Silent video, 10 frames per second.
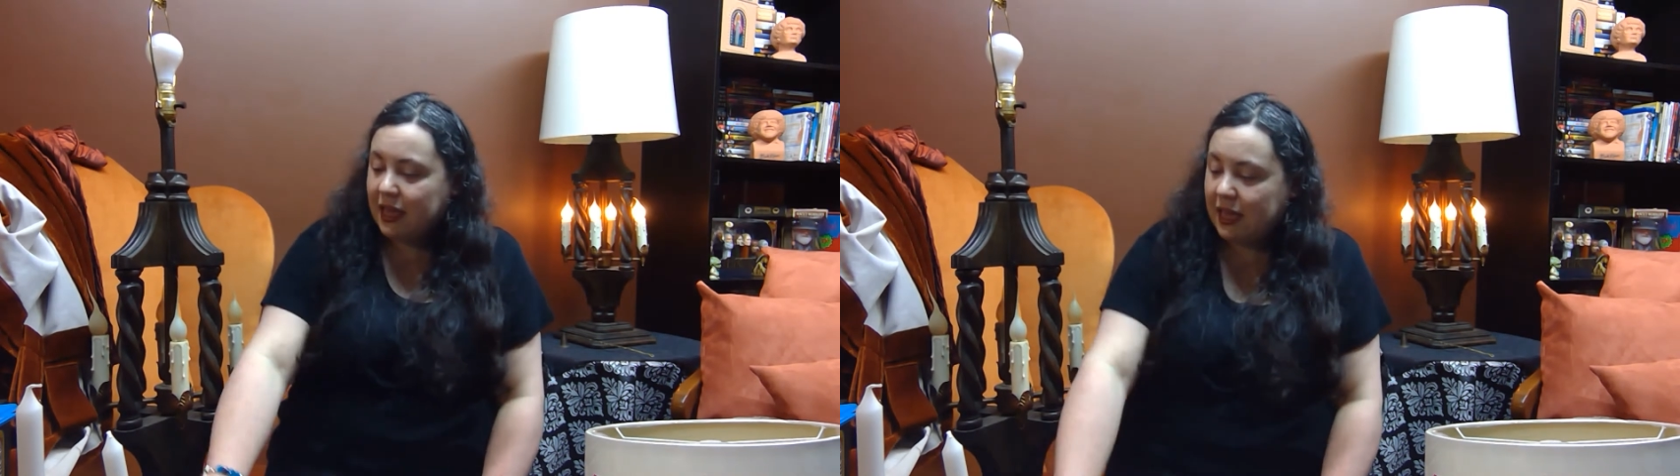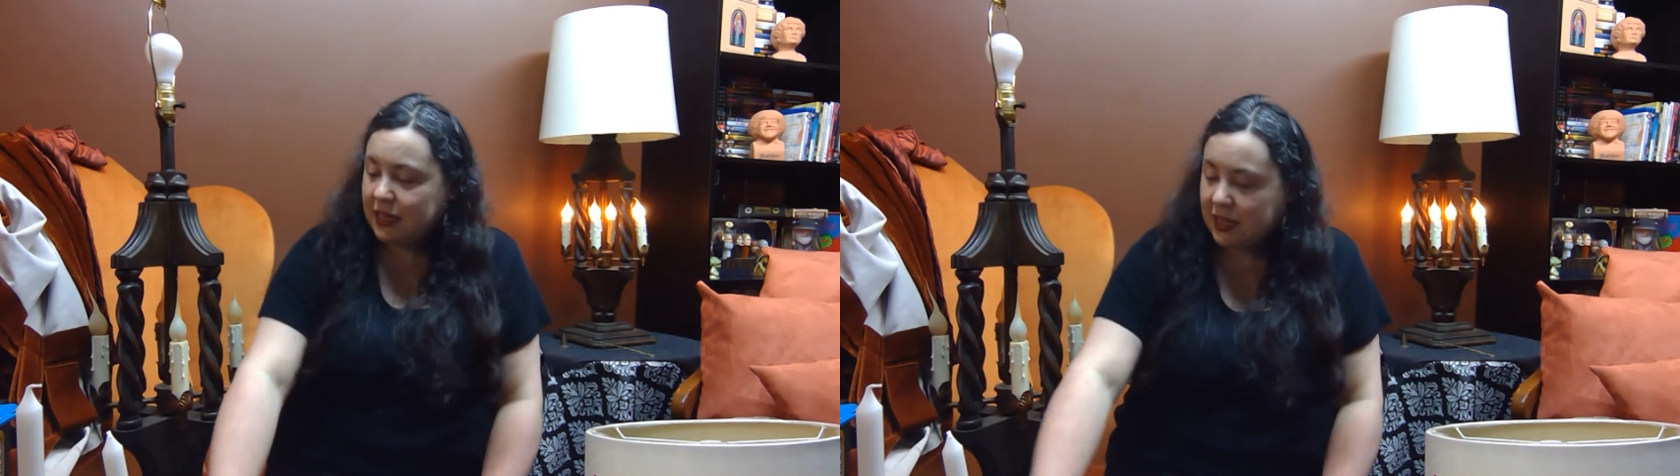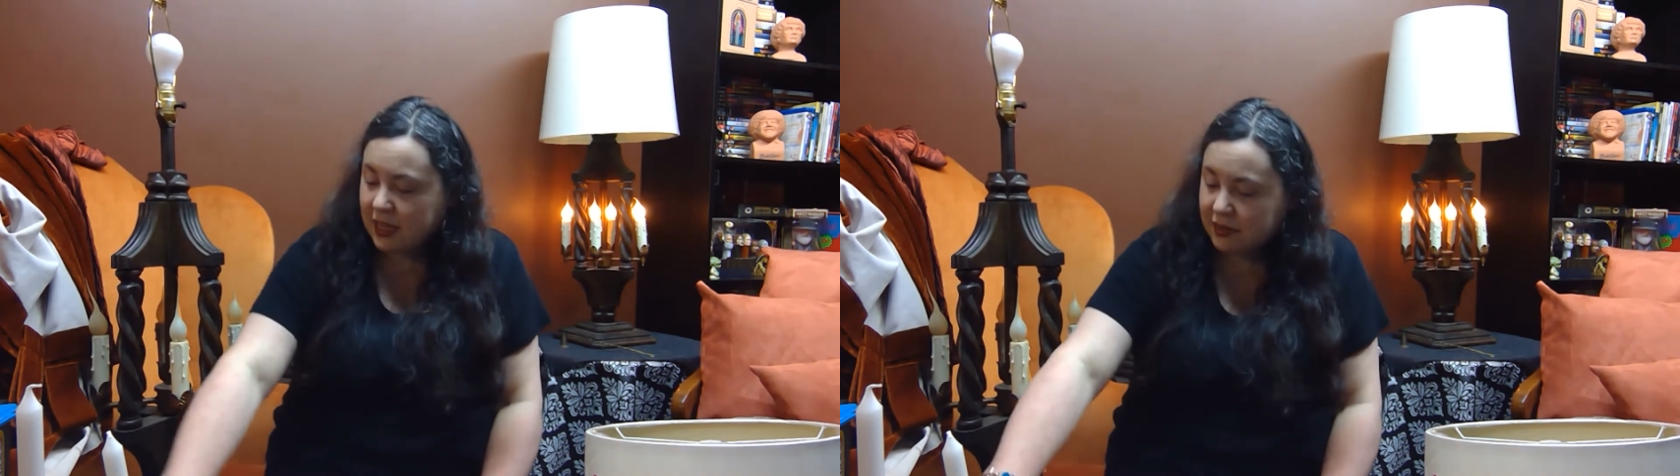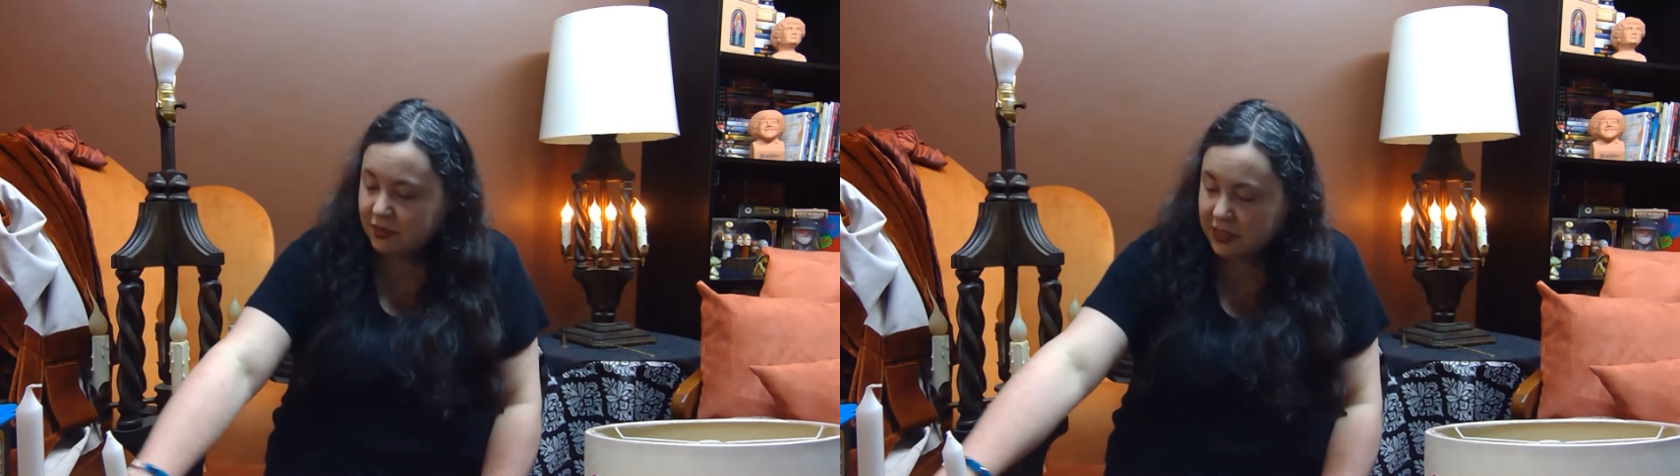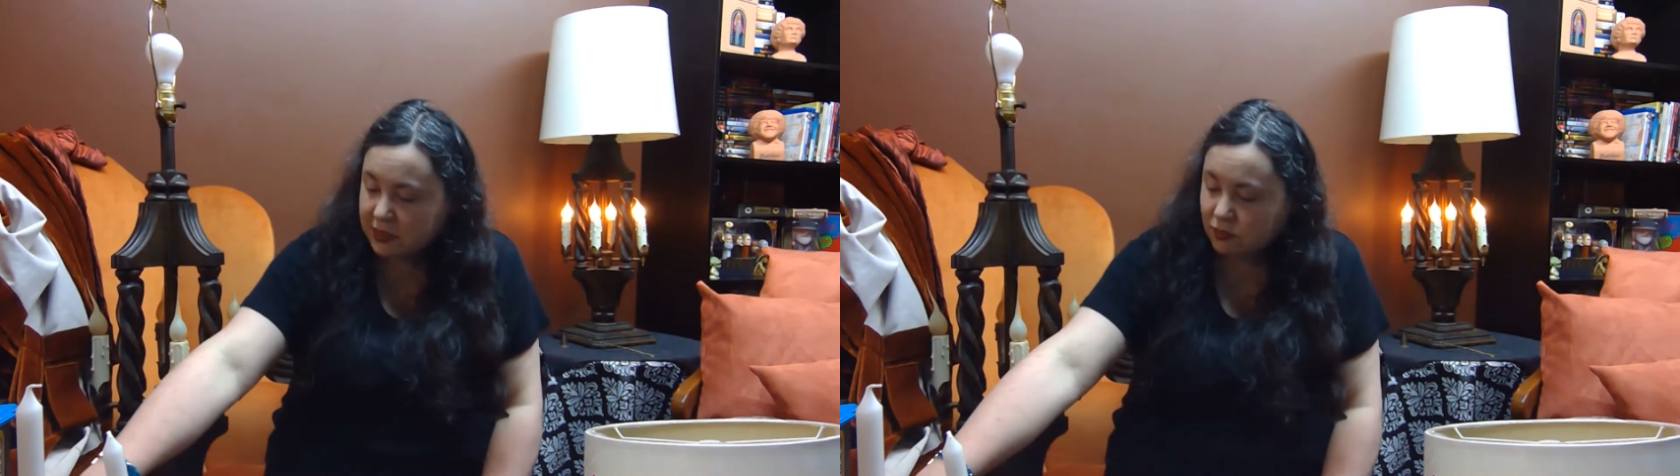and a kind of
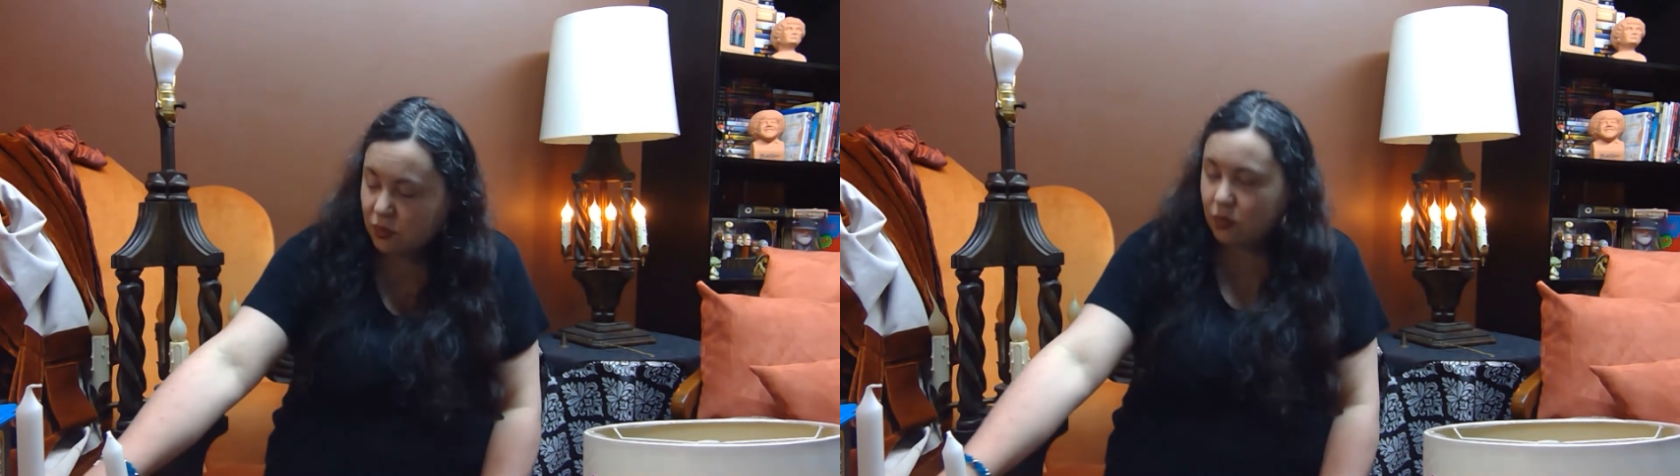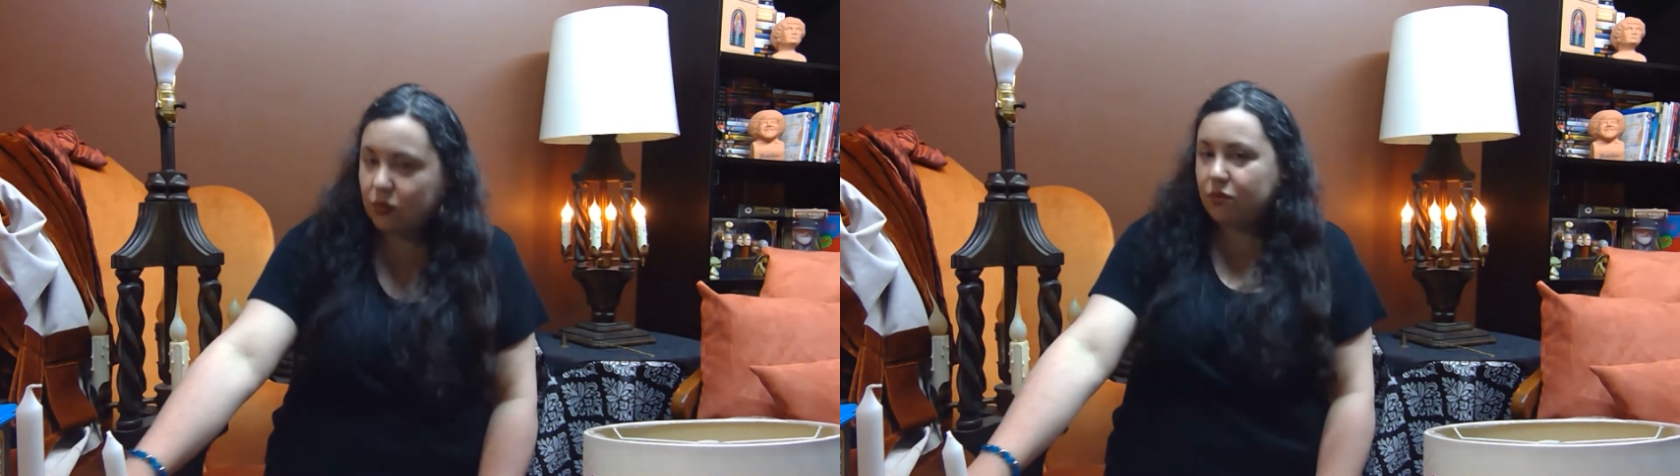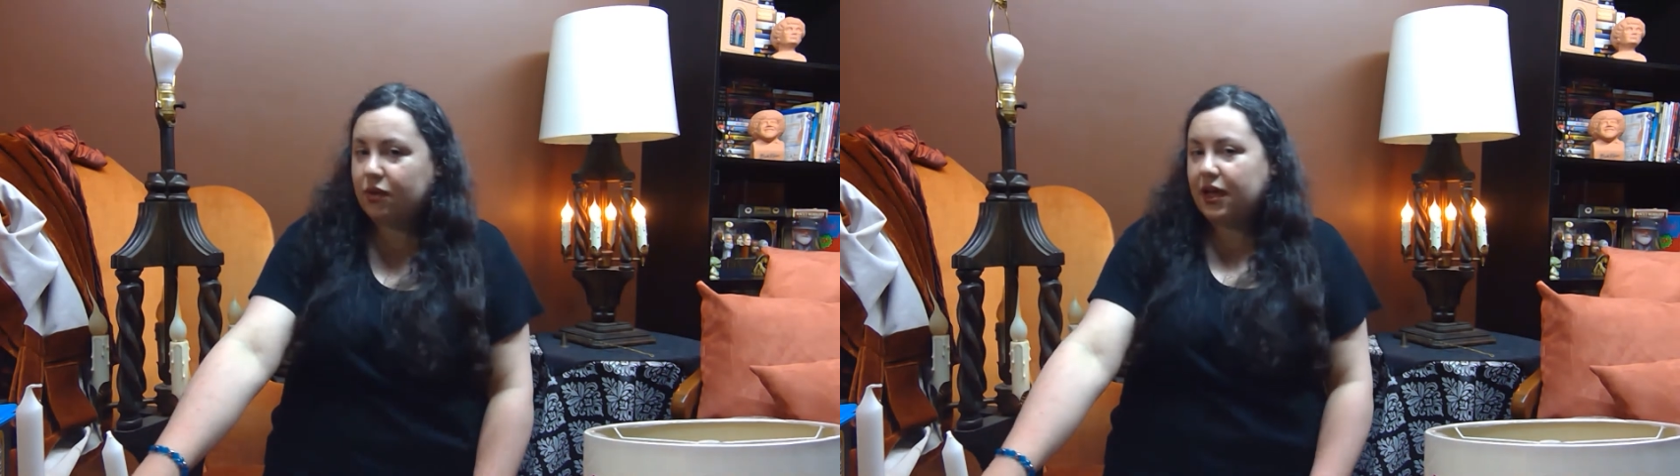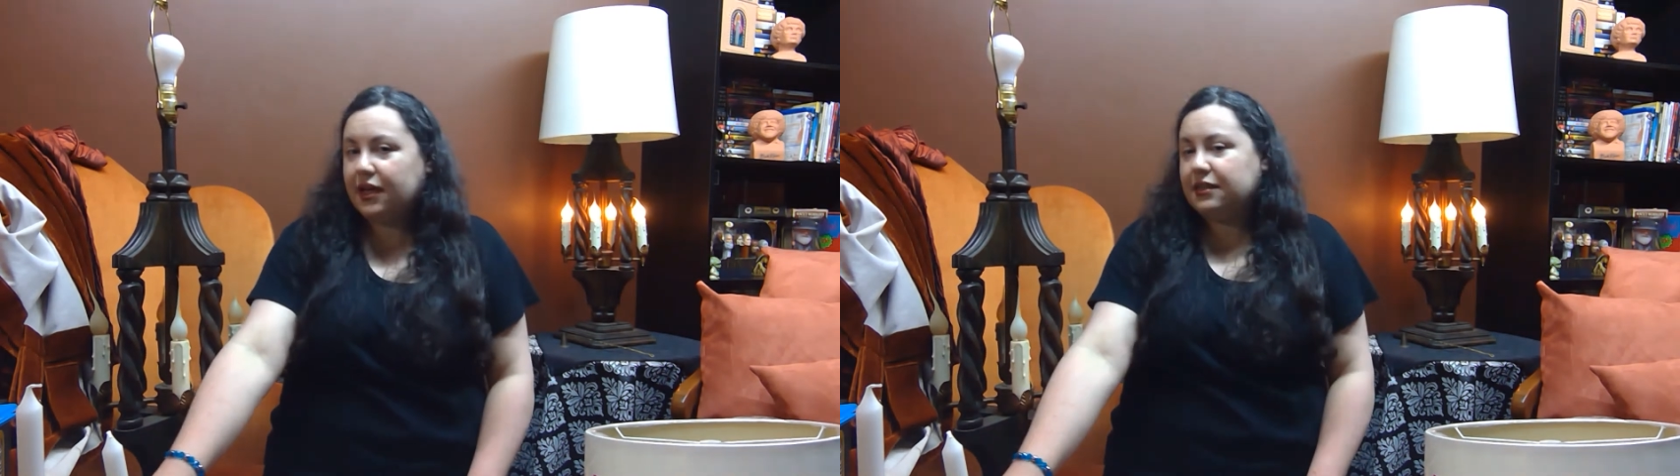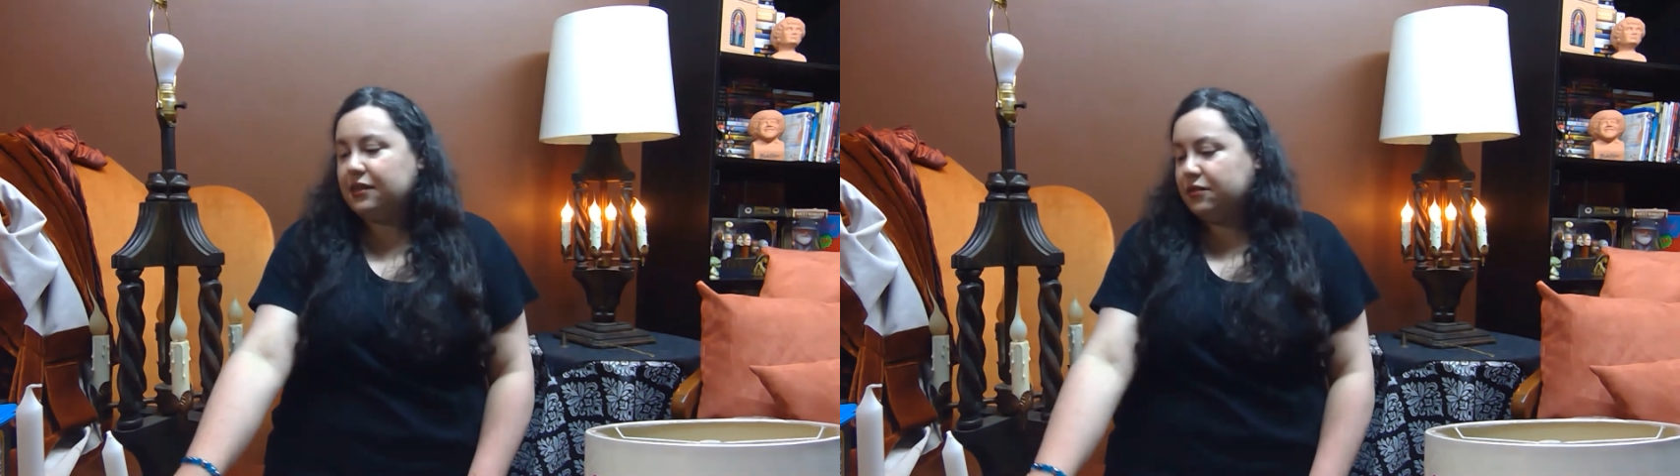nice roll
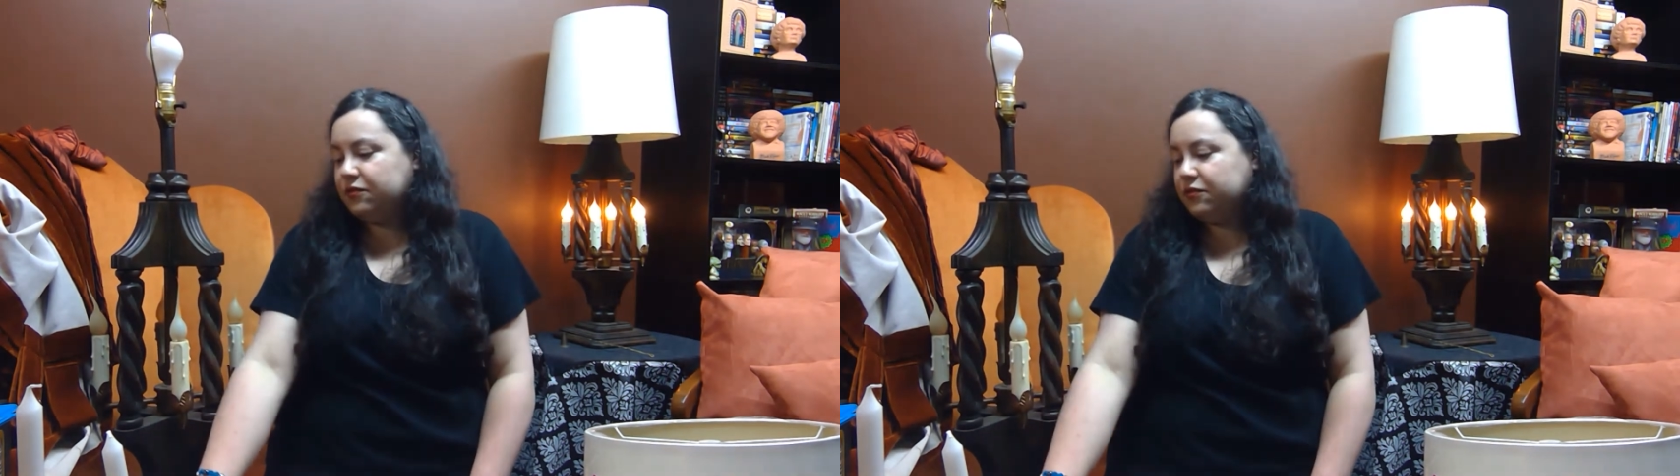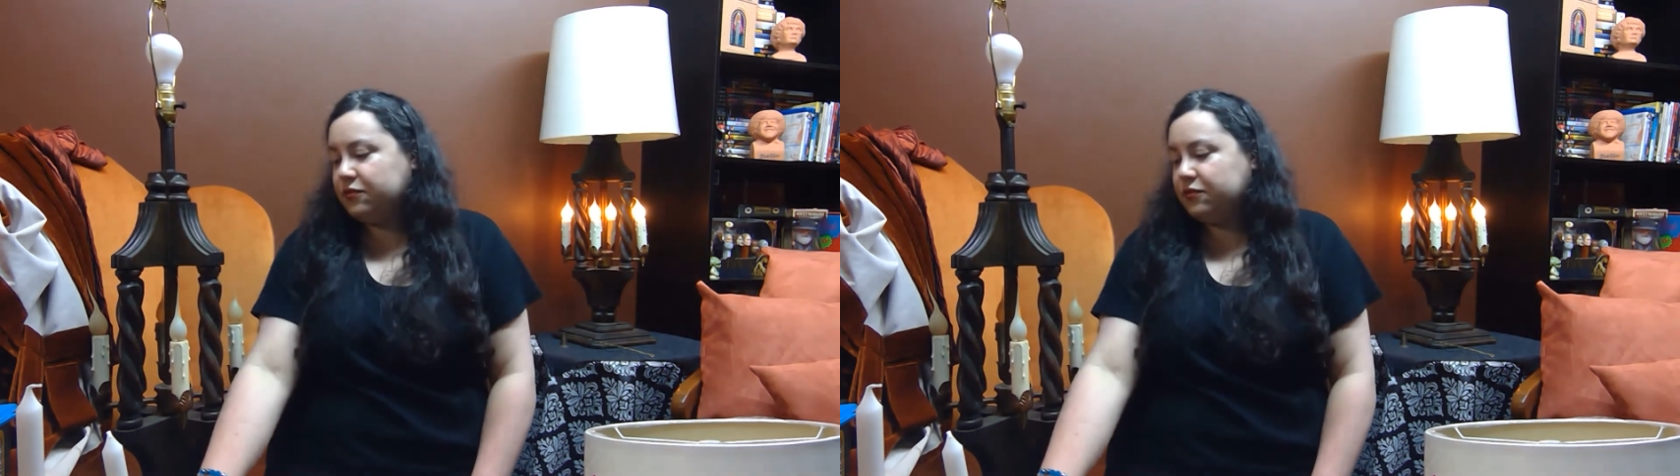kind of